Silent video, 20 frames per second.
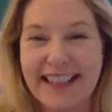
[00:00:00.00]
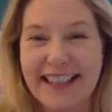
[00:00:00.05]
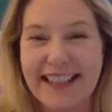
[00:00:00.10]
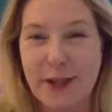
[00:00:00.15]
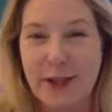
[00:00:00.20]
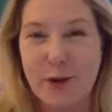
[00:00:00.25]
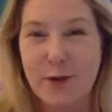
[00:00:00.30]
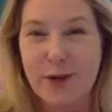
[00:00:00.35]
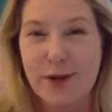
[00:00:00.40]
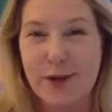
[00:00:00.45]
I
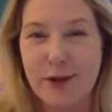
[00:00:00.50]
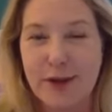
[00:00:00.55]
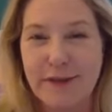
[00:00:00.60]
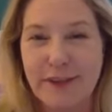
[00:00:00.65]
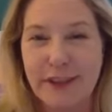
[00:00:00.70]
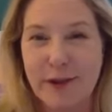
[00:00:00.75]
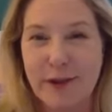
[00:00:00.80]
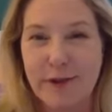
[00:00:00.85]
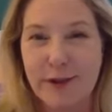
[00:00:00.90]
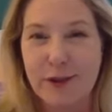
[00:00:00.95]
know we're serving
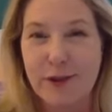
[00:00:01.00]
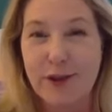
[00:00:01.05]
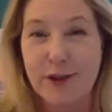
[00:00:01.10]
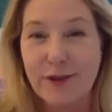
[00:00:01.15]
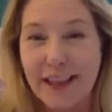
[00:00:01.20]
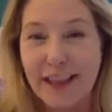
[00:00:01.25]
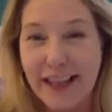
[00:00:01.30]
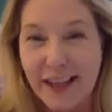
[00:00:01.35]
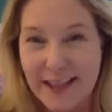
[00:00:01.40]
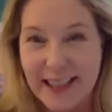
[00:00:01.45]
over
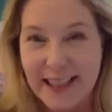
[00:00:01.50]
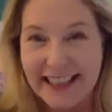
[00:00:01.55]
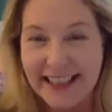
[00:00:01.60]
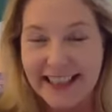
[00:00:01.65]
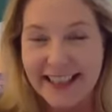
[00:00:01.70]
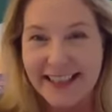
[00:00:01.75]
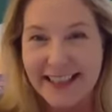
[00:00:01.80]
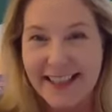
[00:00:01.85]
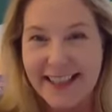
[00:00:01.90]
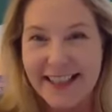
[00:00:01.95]
2,000
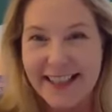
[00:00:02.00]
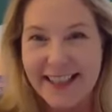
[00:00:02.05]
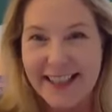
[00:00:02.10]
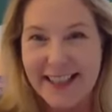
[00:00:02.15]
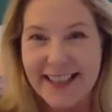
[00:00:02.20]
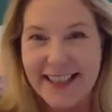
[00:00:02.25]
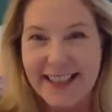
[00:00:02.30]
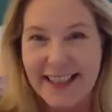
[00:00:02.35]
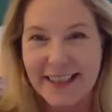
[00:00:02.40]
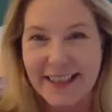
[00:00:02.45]
kids this
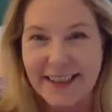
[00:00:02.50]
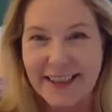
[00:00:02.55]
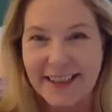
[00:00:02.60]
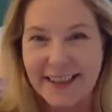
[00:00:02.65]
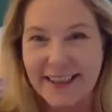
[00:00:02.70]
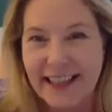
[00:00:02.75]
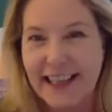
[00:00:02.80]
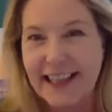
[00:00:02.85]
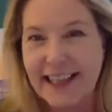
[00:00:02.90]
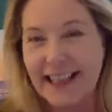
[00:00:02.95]
year,
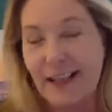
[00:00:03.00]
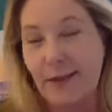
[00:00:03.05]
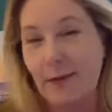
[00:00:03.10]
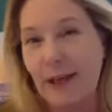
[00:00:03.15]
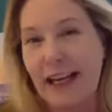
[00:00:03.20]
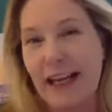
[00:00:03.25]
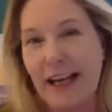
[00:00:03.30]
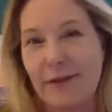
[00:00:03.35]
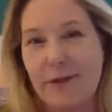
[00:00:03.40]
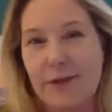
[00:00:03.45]
and we
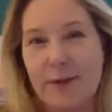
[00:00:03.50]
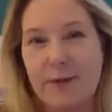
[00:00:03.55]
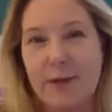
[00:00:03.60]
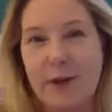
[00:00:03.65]
have